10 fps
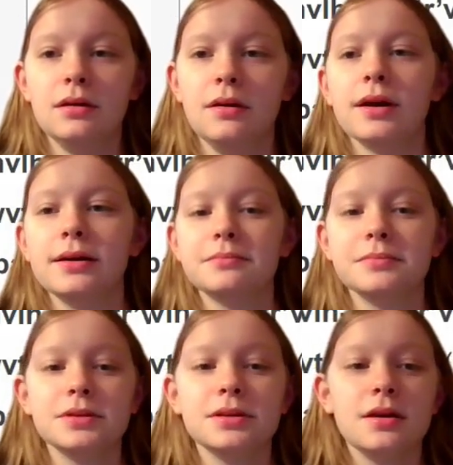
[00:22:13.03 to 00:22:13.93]
Okay.
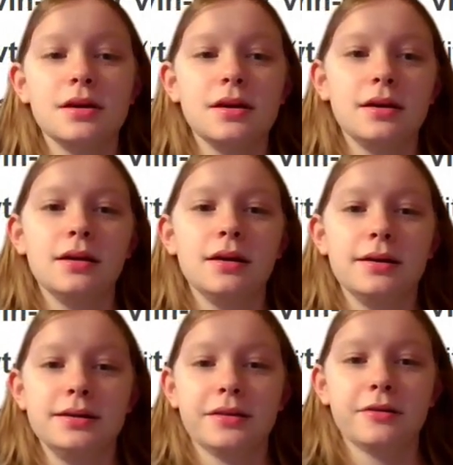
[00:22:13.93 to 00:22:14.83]

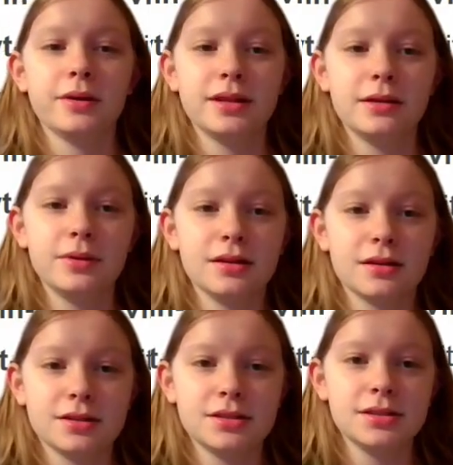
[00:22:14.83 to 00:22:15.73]
Another one that we
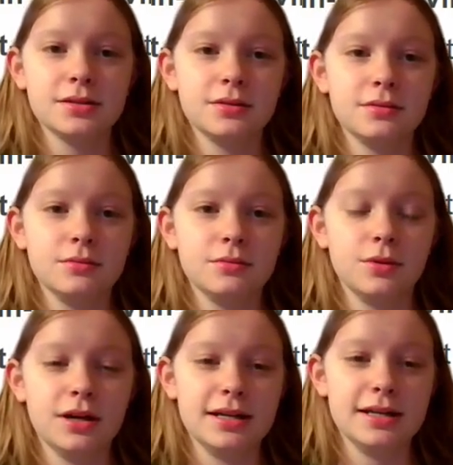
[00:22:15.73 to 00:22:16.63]
learned
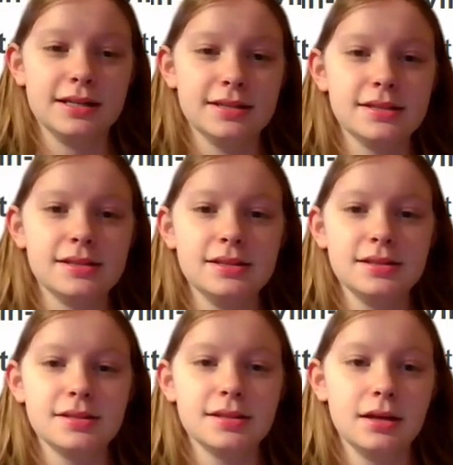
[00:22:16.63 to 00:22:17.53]

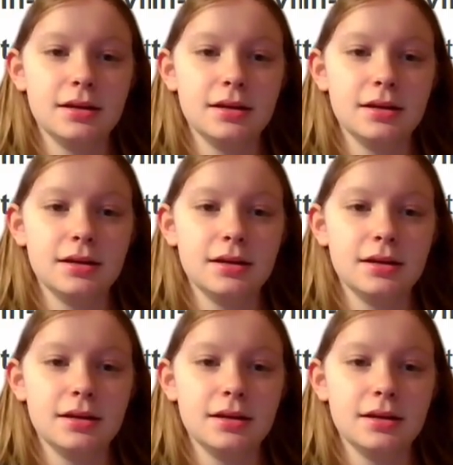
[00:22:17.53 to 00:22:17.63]
was